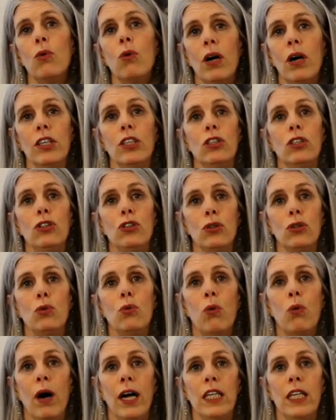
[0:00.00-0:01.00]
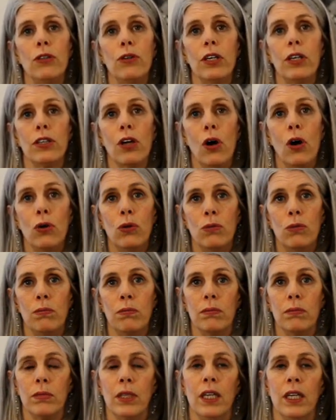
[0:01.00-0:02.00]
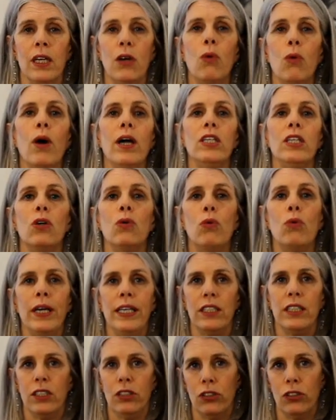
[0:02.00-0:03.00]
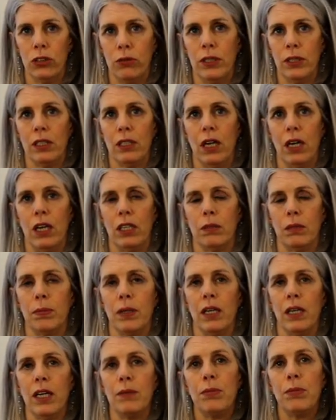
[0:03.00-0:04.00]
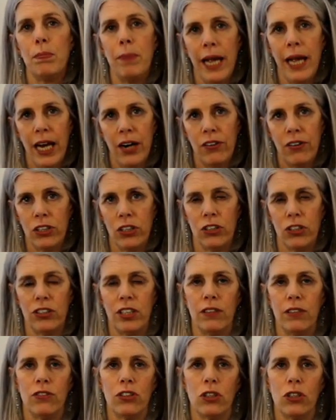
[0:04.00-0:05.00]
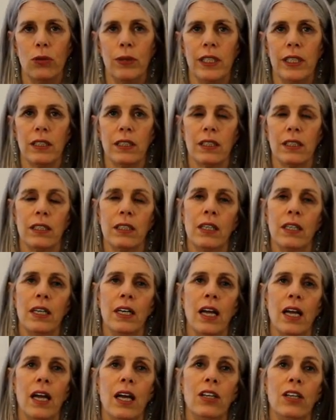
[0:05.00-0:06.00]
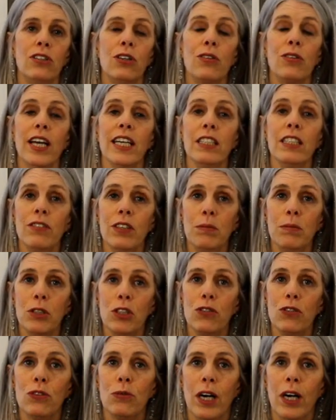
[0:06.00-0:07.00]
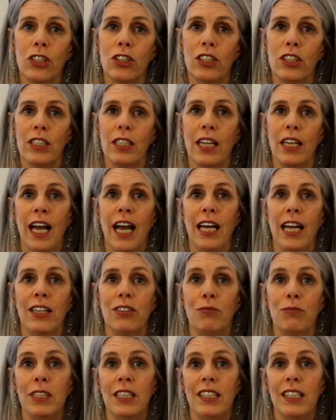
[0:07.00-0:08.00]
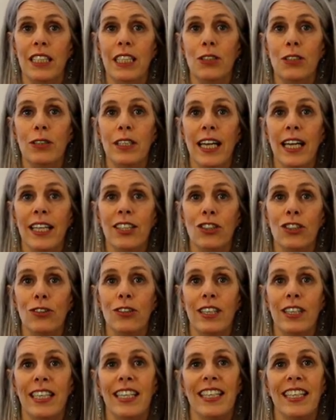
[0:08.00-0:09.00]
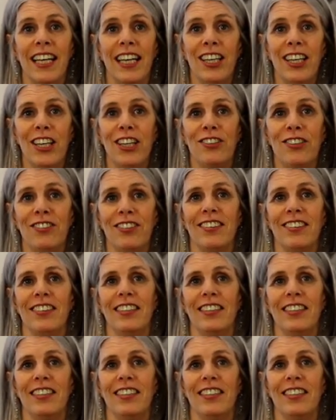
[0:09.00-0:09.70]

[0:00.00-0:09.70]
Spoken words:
what you'll do while you're at home, while you're waiting to go into the hospital and preparing yourself to go in. So thanks very much for watching, and we'll see you again shortly. Thank you.